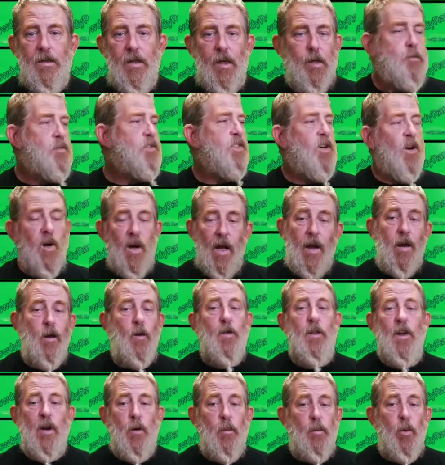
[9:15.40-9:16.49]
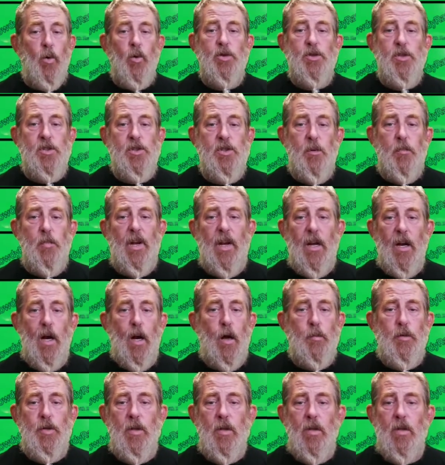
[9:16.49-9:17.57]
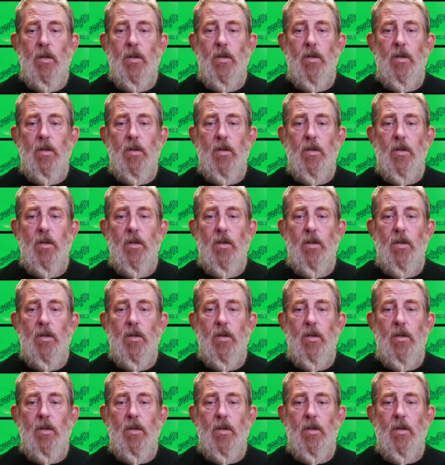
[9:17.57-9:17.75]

I'm sorry, I don't think abortion should be an option.